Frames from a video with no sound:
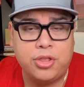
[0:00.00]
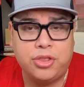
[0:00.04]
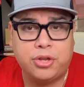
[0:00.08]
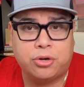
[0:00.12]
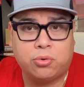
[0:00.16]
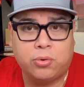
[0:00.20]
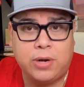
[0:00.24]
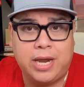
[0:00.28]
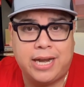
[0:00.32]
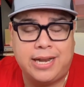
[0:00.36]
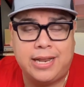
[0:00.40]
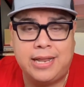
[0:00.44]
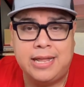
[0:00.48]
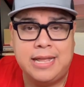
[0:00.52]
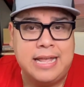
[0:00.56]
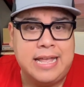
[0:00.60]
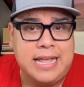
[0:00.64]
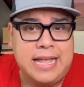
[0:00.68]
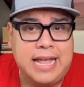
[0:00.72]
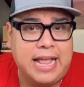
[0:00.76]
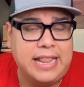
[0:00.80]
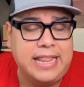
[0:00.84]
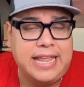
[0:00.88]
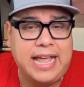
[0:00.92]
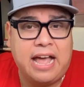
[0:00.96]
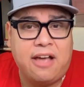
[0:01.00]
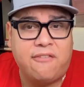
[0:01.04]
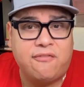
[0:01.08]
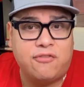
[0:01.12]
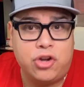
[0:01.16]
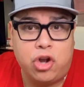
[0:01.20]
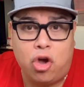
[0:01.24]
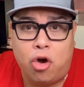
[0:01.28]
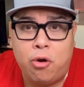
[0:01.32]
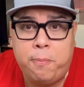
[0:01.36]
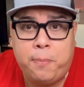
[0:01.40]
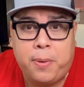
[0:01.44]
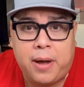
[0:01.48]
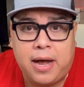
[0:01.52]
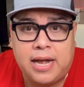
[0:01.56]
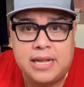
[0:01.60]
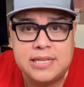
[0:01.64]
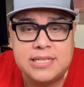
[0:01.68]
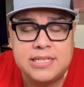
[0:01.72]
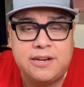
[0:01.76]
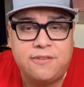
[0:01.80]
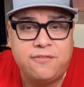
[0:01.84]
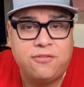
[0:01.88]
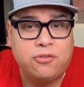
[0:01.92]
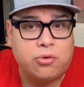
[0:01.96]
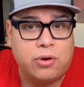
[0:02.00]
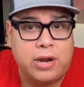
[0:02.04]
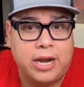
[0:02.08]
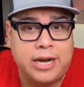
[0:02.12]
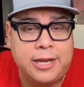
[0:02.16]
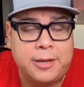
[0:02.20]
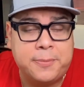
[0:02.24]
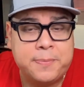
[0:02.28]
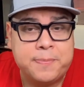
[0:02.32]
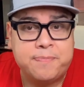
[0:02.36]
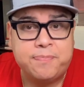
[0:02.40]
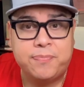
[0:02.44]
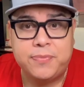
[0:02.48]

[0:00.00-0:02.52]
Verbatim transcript: their credit, and they have no positive credit,